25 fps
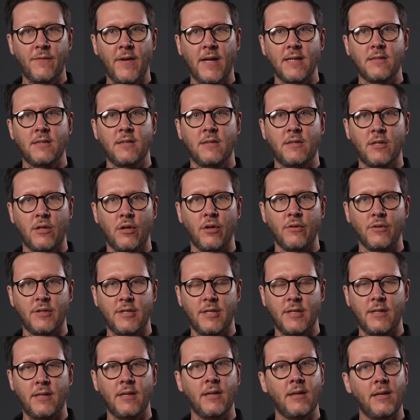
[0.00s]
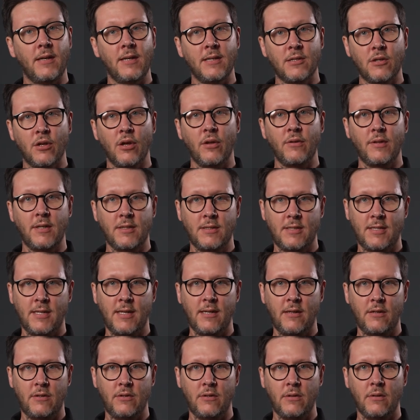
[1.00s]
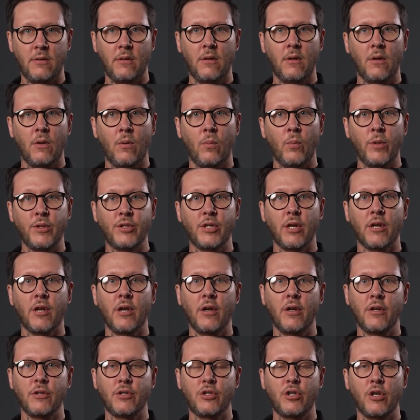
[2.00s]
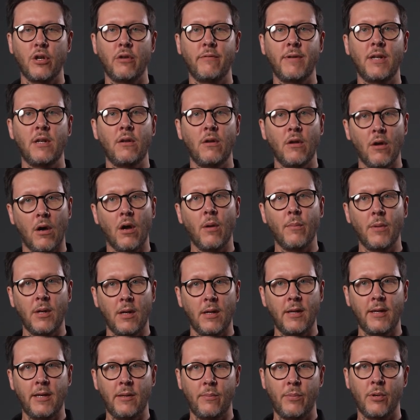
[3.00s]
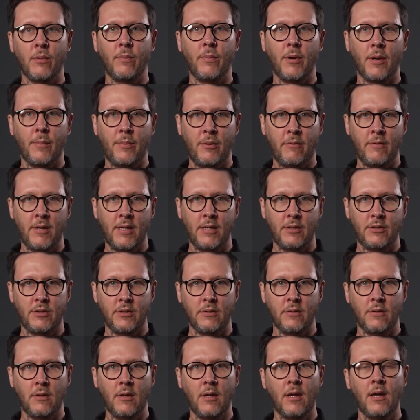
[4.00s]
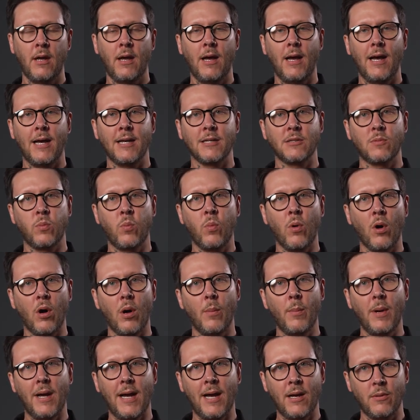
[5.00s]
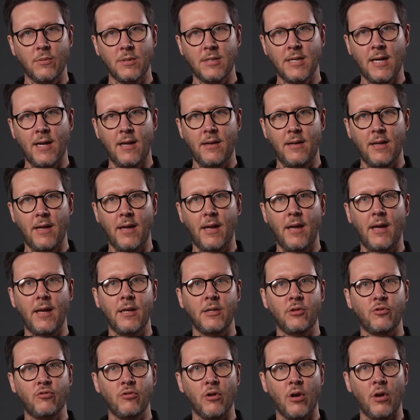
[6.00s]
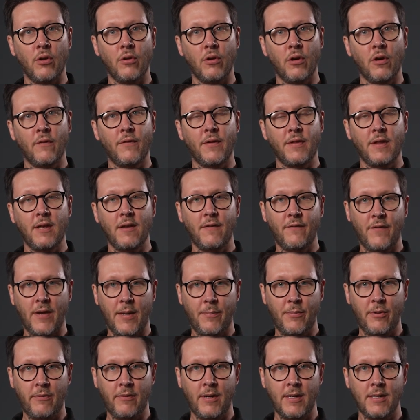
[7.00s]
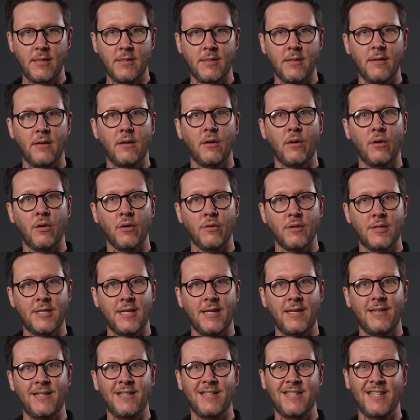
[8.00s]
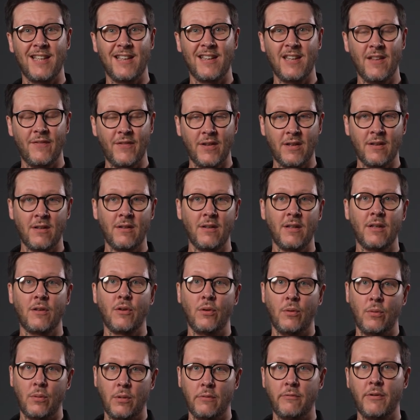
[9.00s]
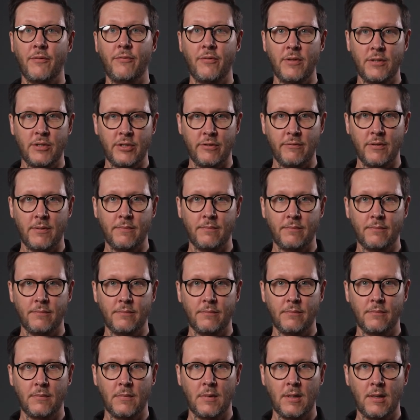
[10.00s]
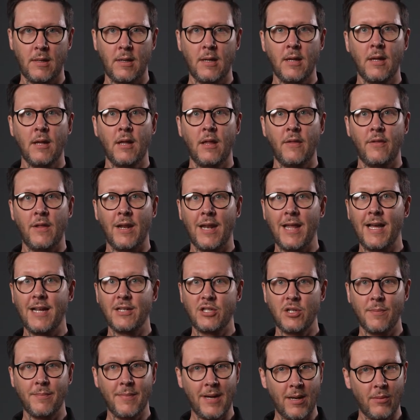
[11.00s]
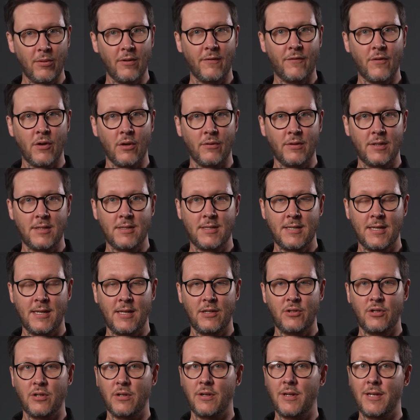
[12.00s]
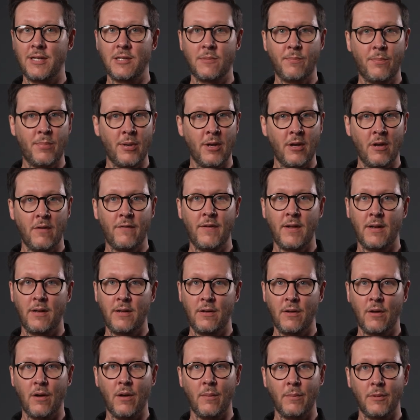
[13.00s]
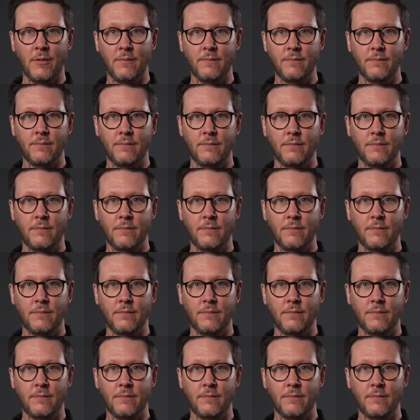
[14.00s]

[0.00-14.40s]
factor to consider is condensation, which occurs during normal heat pump operation, as warmer outside air is drawn over the evaporator containing significantly cooler refrigerant. The large amount of condensation is perfectly normal.